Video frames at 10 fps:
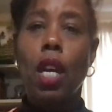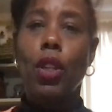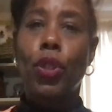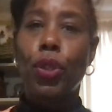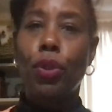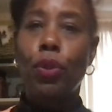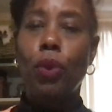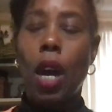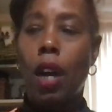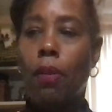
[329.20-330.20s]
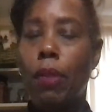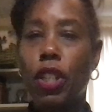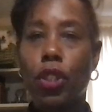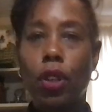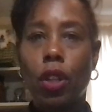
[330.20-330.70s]
to
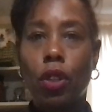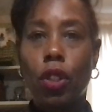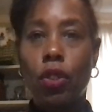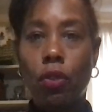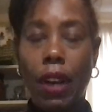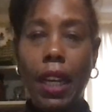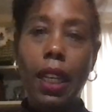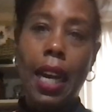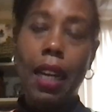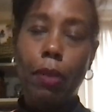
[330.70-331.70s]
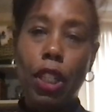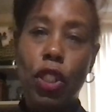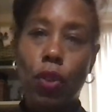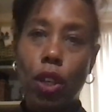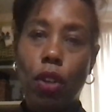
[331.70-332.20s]
measure your grain line, make
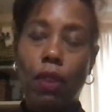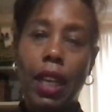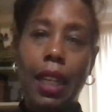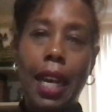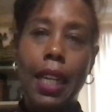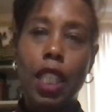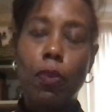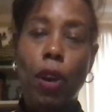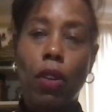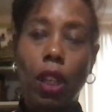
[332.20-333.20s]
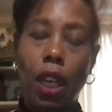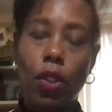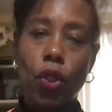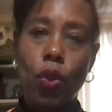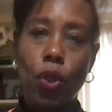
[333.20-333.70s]
sure your grain line is parallel
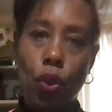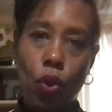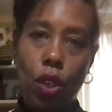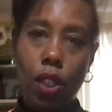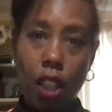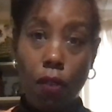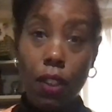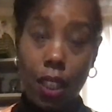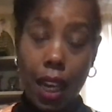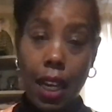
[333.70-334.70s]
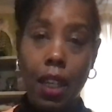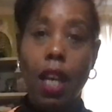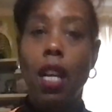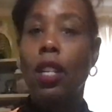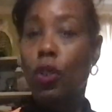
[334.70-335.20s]
to your selvage line.
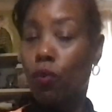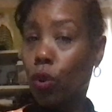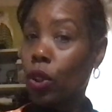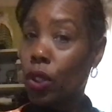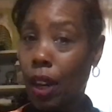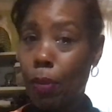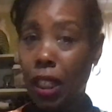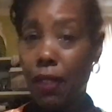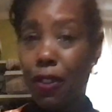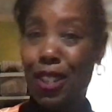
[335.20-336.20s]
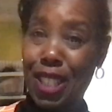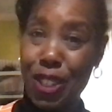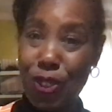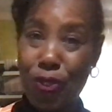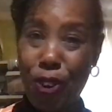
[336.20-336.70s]
So rulers are, I believe, are
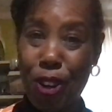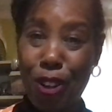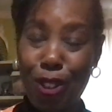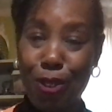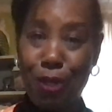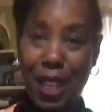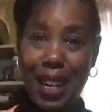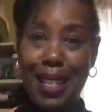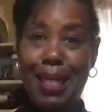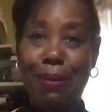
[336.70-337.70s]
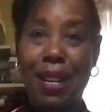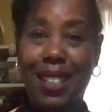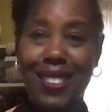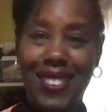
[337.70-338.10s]
essential for your toolkit as well.